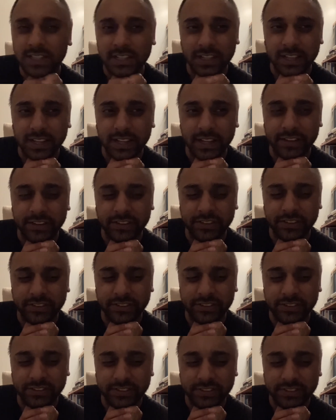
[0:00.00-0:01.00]
And
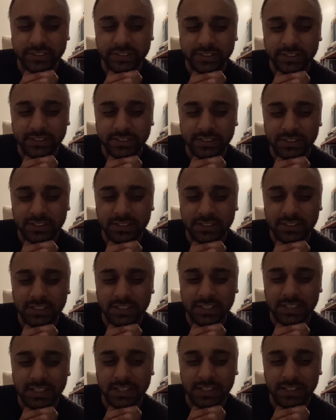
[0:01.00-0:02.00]

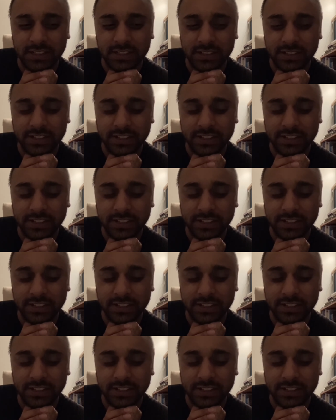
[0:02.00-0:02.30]
yeah,